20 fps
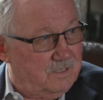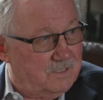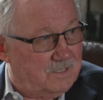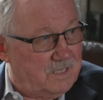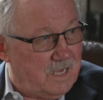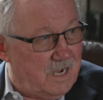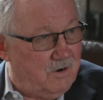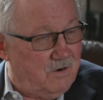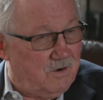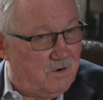The
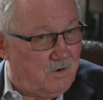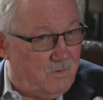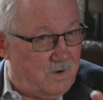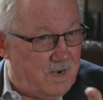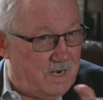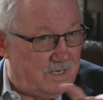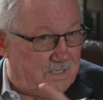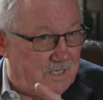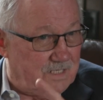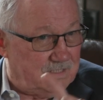tower
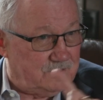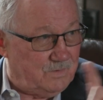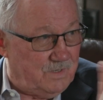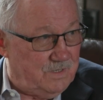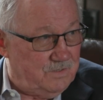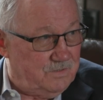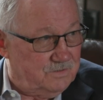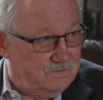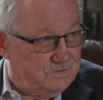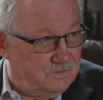cracked. That's why
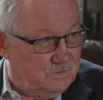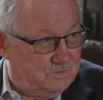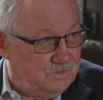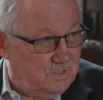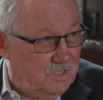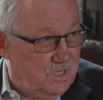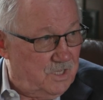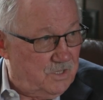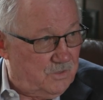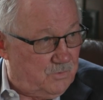there's those
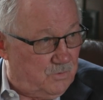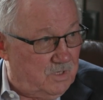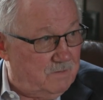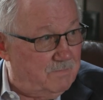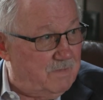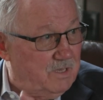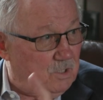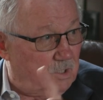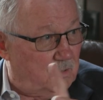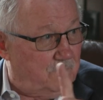3
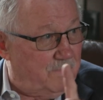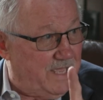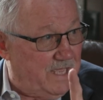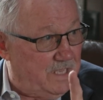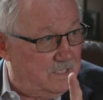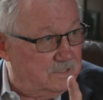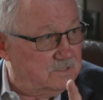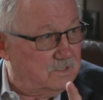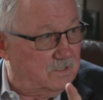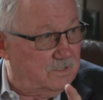metal
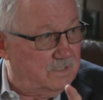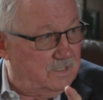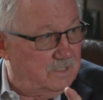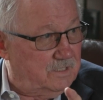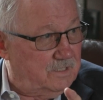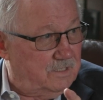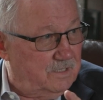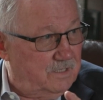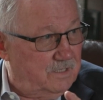bands on it.